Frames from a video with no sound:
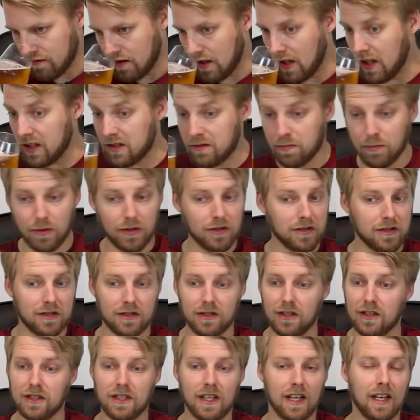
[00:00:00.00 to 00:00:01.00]
This
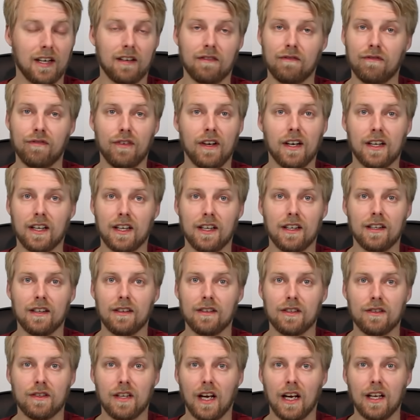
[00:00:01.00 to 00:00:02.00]
smells just like
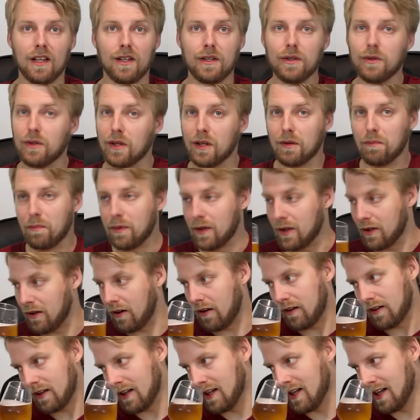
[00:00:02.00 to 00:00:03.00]
fucking diluted
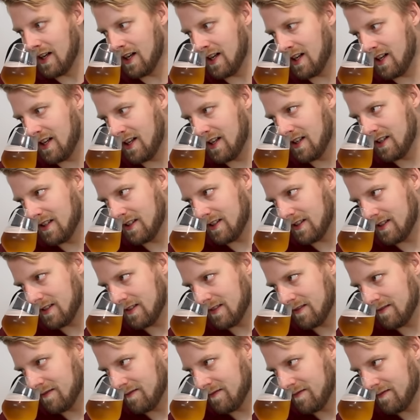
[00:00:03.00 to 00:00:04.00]
beer.
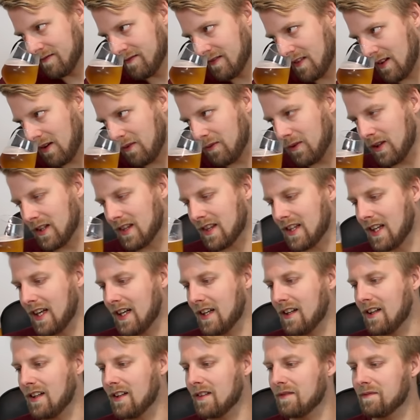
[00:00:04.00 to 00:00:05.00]
What the
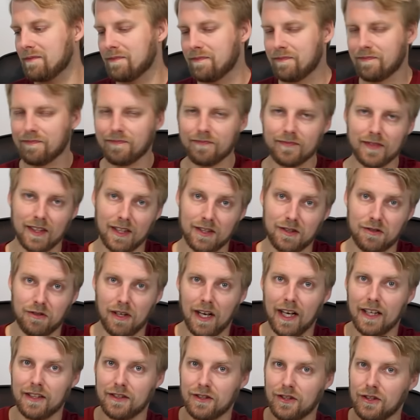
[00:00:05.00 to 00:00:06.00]
hell? Let's
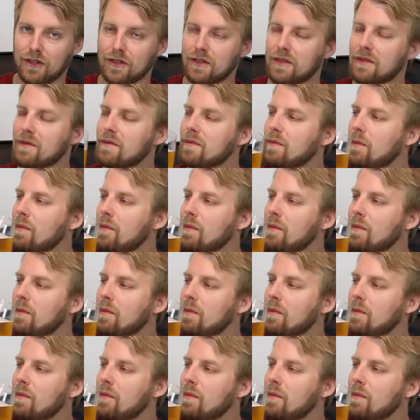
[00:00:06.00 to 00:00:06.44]
try it. Cheers.